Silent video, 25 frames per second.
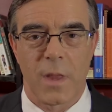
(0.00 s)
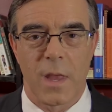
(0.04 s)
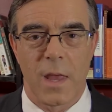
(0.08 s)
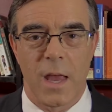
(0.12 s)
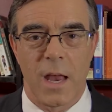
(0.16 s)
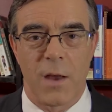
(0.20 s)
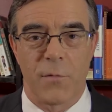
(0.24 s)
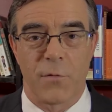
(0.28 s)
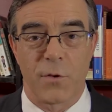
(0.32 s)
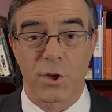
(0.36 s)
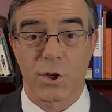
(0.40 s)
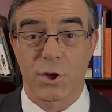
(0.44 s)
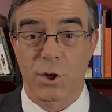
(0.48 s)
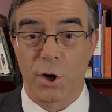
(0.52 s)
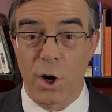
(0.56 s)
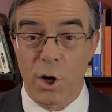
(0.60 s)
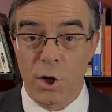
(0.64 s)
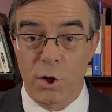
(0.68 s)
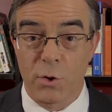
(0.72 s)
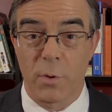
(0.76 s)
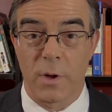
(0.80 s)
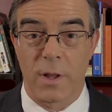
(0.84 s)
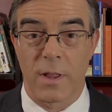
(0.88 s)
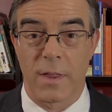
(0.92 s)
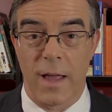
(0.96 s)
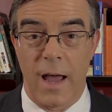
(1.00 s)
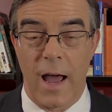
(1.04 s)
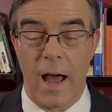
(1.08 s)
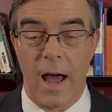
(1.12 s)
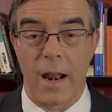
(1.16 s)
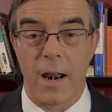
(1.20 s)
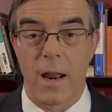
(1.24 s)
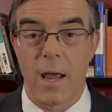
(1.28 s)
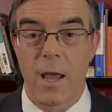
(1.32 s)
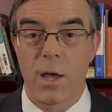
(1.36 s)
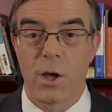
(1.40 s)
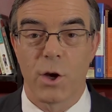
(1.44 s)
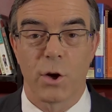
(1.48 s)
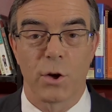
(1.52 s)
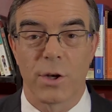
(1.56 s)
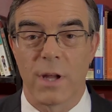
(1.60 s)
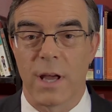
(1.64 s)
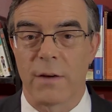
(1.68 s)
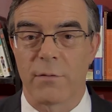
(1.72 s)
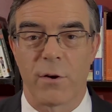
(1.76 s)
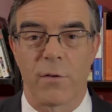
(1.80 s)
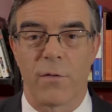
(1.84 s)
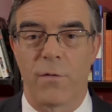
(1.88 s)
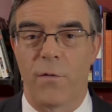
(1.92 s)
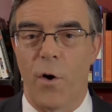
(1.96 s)
If you start doing that, you'll
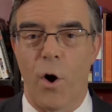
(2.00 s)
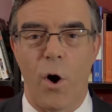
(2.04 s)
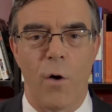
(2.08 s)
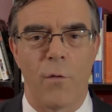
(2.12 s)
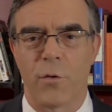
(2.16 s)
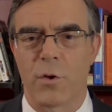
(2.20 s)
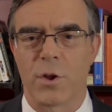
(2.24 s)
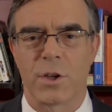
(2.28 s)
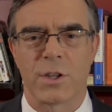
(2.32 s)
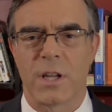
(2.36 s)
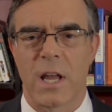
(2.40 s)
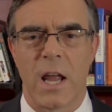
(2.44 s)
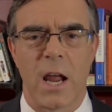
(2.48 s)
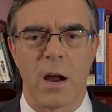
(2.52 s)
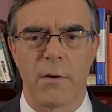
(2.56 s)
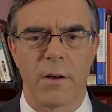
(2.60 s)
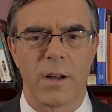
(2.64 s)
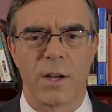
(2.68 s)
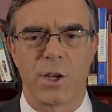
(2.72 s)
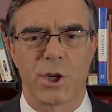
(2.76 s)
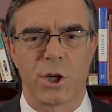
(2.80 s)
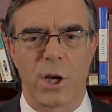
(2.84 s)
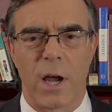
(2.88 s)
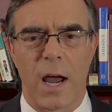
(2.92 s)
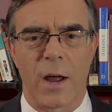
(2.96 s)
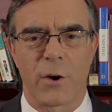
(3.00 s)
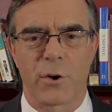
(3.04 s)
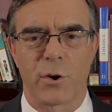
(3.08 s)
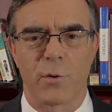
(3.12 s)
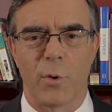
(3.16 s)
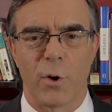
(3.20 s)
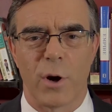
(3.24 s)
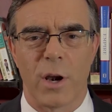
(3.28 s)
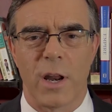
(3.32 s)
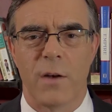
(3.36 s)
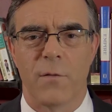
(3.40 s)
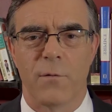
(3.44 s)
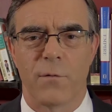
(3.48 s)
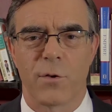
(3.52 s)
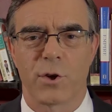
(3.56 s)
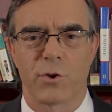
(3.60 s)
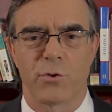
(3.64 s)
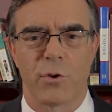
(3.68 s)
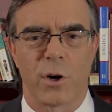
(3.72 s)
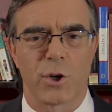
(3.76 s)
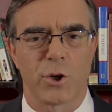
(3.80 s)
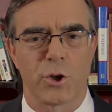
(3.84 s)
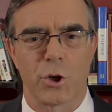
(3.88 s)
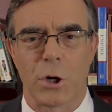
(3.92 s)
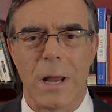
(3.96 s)
never fall for this airy chatter about
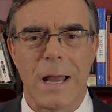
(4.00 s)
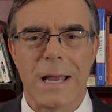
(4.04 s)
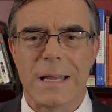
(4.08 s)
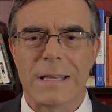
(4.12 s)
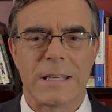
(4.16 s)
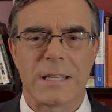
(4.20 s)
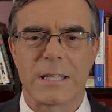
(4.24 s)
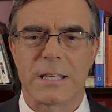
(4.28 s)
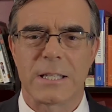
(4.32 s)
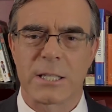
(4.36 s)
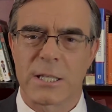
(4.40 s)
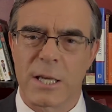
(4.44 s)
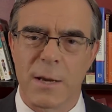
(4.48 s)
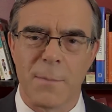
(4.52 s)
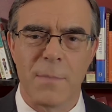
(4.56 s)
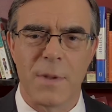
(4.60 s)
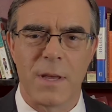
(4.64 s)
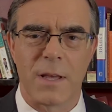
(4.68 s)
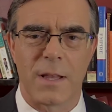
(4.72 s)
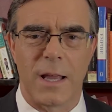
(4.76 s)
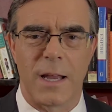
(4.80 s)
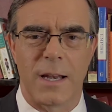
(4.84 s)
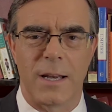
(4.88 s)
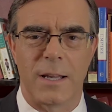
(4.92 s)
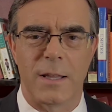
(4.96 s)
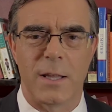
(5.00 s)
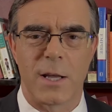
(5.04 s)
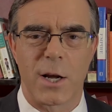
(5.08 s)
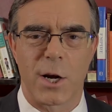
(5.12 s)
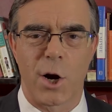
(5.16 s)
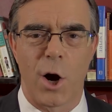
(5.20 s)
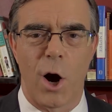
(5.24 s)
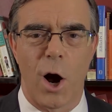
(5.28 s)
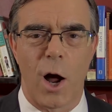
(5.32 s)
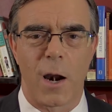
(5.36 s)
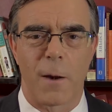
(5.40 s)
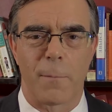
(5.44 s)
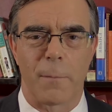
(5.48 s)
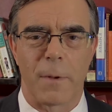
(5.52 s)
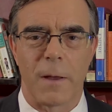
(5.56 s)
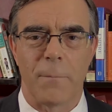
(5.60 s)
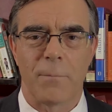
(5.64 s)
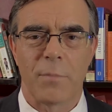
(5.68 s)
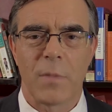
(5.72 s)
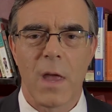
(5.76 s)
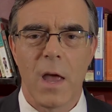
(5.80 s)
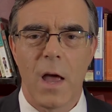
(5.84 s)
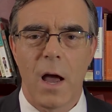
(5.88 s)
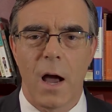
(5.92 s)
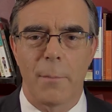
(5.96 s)
infrastructure stimulating the economy.
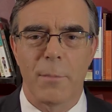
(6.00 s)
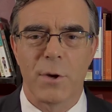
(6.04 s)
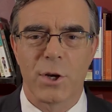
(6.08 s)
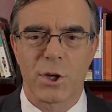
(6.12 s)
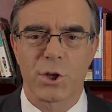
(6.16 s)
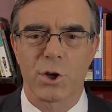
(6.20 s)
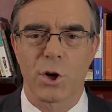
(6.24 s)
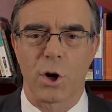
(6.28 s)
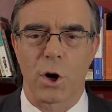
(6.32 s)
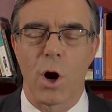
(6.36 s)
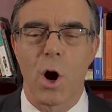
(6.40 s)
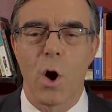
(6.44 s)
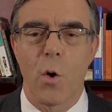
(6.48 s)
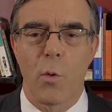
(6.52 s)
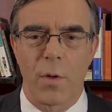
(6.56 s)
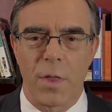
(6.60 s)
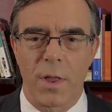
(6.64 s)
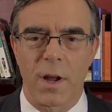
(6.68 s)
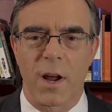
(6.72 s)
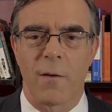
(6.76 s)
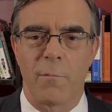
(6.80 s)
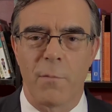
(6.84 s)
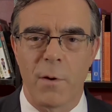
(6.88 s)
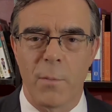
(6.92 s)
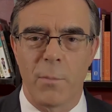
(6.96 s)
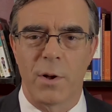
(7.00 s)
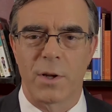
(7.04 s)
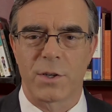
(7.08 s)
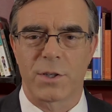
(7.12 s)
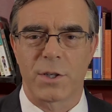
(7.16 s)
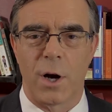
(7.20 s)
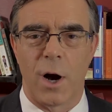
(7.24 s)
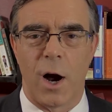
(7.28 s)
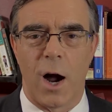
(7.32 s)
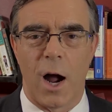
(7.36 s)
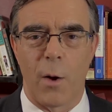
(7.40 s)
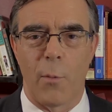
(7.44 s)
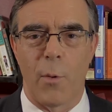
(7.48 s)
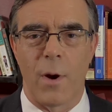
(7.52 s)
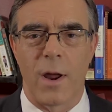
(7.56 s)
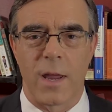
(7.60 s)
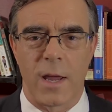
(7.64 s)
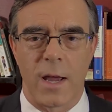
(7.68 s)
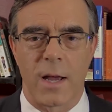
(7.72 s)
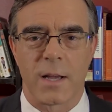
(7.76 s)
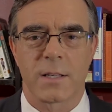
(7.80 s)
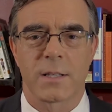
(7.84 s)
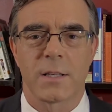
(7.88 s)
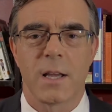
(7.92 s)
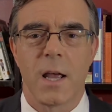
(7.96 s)
I mean, sure, when the government builds a highway,
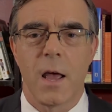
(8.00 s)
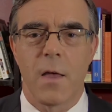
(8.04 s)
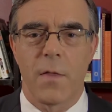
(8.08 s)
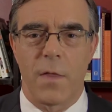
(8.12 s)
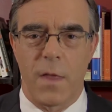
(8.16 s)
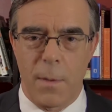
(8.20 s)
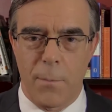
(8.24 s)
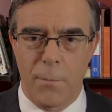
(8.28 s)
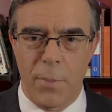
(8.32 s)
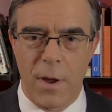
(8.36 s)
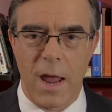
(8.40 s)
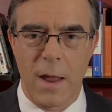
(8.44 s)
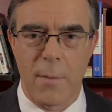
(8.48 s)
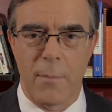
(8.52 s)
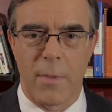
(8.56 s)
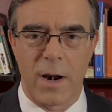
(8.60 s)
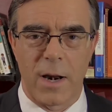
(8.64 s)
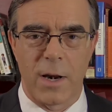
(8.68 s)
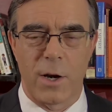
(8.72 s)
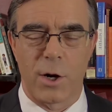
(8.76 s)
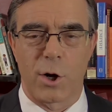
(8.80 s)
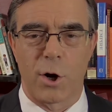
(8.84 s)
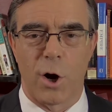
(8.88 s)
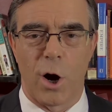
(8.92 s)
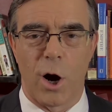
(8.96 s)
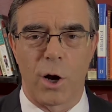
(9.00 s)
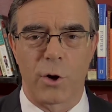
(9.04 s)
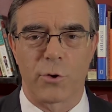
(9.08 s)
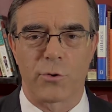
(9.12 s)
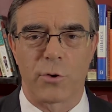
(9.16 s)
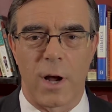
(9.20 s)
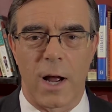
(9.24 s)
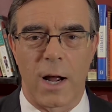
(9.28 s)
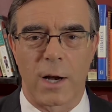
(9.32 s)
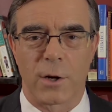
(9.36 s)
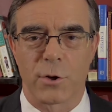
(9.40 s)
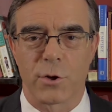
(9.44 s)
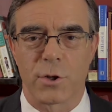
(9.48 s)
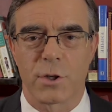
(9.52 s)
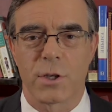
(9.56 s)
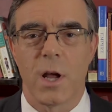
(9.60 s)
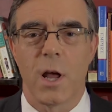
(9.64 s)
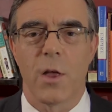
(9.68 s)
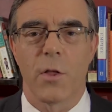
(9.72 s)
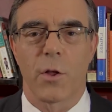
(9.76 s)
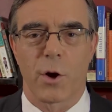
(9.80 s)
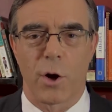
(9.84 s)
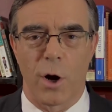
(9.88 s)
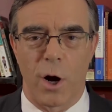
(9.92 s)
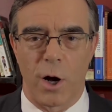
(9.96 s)
yes, they pay money to contractors,
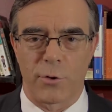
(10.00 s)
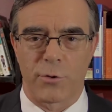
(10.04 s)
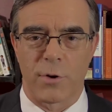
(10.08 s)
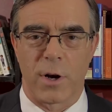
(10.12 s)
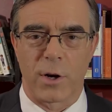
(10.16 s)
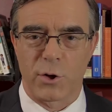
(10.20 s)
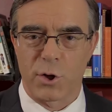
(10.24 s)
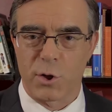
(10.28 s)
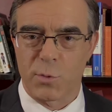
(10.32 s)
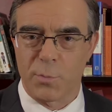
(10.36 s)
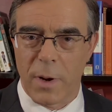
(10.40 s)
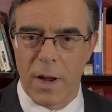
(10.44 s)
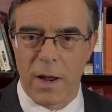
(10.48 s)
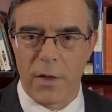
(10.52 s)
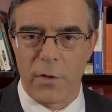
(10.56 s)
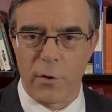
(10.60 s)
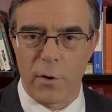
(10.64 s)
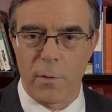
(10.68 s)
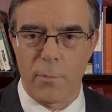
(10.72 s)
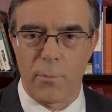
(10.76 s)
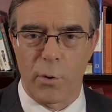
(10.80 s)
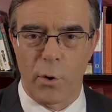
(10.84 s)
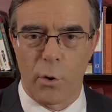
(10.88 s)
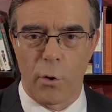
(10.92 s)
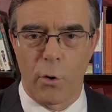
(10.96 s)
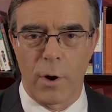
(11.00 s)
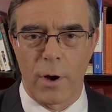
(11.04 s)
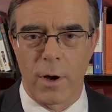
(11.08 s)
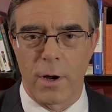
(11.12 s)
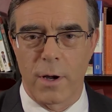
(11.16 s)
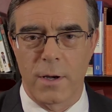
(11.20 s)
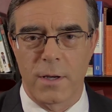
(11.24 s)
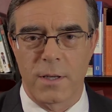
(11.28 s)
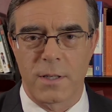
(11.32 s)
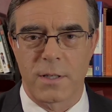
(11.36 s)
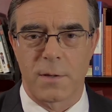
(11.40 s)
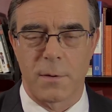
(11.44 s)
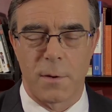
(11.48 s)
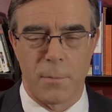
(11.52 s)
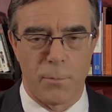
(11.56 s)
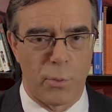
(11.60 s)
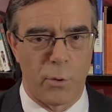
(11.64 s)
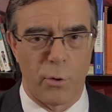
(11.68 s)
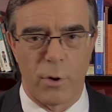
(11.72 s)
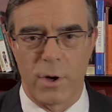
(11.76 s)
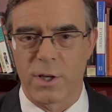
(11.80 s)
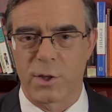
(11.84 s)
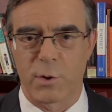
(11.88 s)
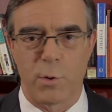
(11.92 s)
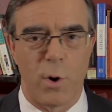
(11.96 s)
the contractors pay their employees, the
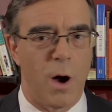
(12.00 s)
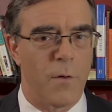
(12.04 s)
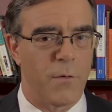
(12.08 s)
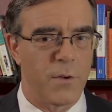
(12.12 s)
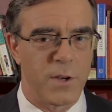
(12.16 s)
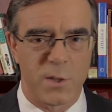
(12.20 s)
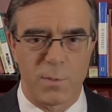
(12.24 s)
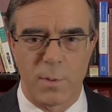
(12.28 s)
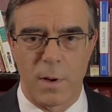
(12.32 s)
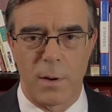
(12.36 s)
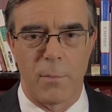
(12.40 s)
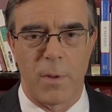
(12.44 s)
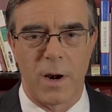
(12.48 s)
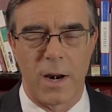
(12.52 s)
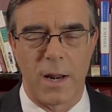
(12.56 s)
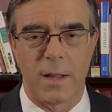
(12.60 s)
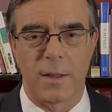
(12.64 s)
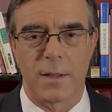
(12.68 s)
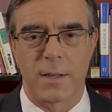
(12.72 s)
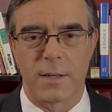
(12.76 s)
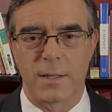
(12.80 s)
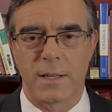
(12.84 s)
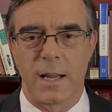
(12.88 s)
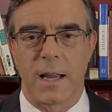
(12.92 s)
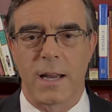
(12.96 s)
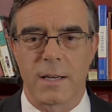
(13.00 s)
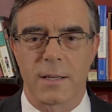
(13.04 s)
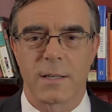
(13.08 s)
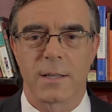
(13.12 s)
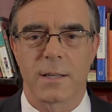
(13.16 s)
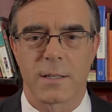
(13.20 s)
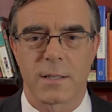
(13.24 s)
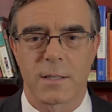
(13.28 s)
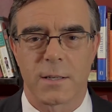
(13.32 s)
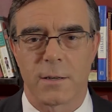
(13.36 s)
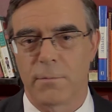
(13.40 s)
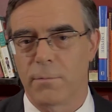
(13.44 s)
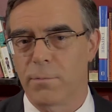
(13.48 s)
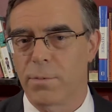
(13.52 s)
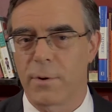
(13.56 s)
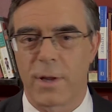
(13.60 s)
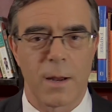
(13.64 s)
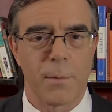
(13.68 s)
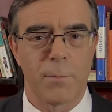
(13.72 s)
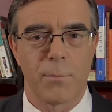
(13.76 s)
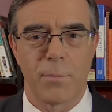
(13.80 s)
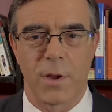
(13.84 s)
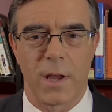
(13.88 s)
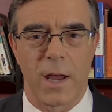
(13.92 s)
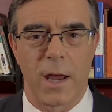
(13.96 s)
employees go off and spend money at the dentist and
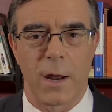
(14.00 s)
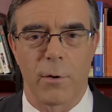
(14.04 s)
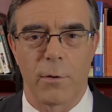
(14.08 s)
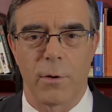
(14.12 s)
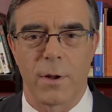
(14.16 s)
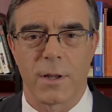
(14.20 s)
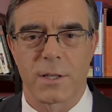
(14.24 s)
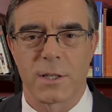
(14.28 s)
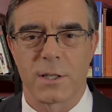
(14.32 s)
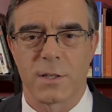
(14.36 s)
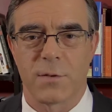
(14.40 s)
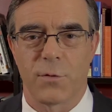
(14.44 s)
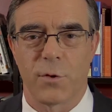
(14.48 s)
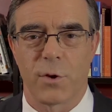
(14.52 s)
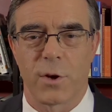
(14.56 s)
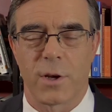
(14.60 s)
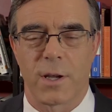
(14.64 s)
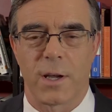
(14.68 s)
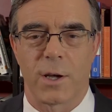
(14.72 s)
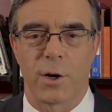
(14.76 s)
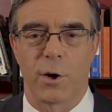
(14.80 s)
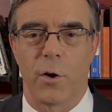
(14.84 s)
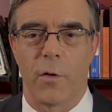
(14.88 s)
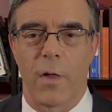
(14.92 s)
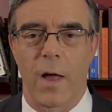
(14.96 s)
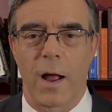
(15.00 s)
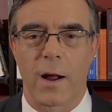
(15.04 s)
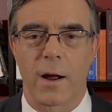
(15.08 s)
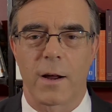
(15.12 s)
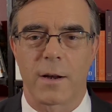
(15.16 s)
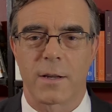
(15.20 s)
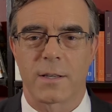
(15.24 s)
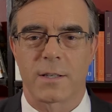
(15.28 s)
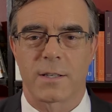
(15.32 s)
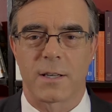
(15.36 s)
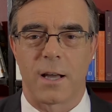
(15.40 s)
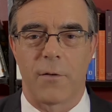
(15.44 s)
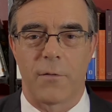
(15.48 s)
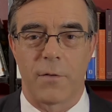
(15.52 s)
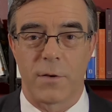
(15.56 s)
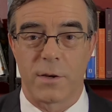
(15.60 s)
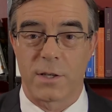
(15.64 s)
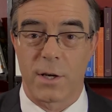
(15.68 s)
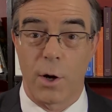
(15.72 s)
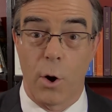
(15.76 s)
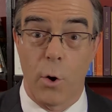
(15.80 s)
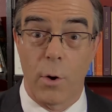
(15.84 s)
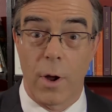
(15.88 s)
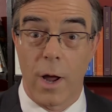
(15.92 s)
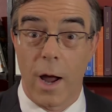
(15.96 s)
get piano lessons for their kid, all that kind of stuff, and
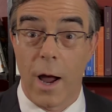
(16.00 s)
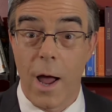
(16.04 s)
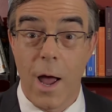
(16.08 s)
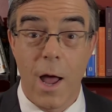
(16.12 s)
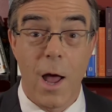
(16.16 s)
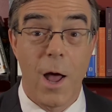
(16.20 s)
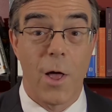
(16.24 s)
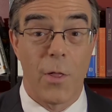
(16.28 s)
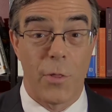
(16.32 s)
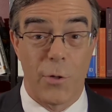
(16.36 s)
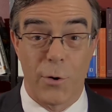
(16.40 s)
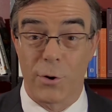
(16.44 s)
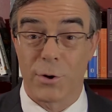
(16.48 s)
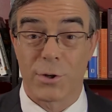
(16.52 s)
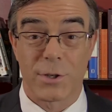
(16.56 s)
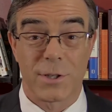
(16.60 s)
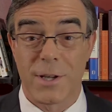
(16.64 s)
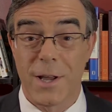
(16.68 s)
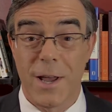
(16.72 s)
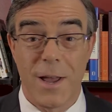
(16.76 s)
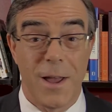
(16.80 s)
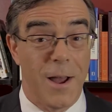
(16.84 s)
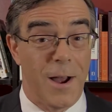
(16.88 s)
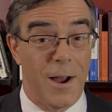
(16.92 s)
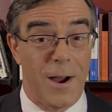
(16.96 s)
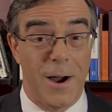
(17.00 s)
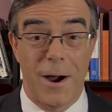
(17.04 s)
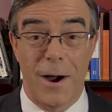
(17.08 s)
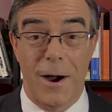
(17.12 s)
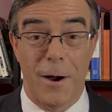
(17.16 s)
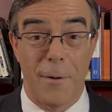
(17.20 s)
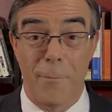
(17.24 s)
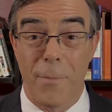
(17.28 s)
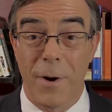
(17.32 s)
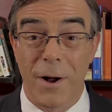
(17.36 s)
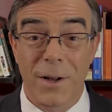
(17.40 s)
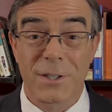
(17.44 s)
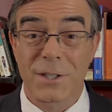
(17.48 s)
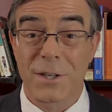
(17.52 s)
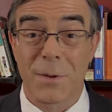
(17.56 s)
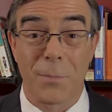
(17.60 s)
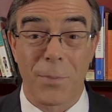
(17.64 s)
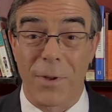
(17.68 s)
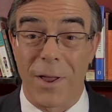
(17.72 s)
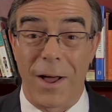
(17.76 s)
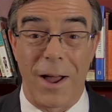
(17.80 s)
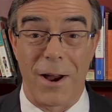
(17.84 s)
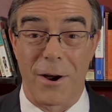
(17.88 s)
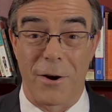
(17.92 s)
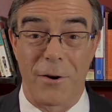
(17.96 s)
say, oh yeah, there's a
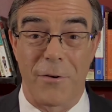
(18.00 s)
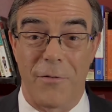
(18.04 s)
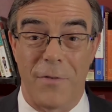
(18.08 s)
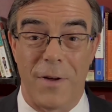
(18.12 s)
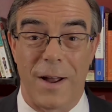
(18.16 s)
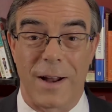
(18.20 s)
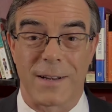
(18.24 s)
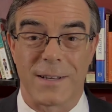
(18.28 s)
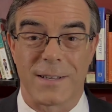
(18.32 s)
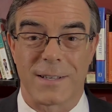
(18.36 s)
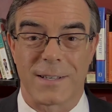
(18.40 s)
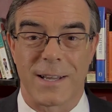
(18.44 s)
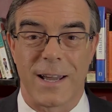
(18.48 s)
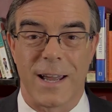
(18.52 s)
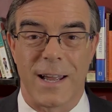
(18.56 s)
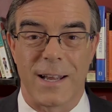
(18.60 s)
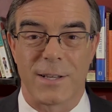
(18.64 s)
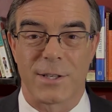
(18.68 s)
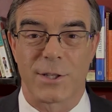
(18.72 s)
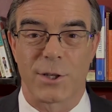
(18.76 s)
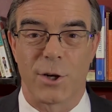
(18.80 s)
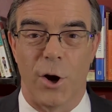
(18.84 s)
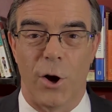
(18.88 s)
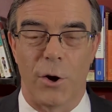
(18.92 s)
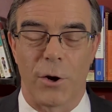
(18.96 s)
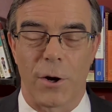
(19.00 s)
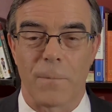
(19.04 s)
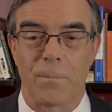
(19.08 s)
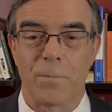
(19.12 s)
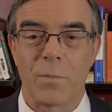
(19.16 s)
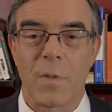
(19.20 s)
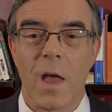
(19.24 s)
multiplier effect, as Keynes called it.